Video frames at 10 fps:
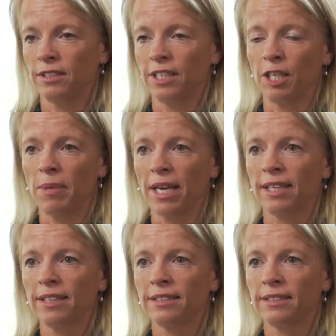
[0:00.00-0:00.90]
deed
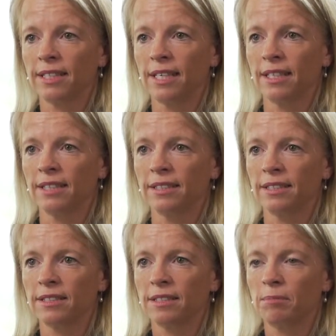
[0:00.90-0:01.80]
packets,
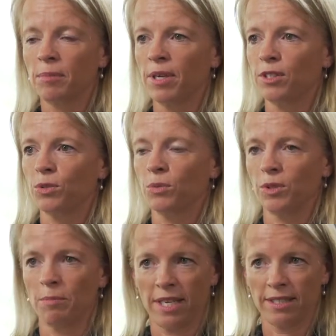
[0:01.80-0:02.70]
and Perpetual
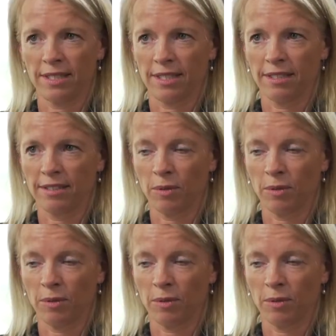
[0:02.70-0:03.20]
were amazing.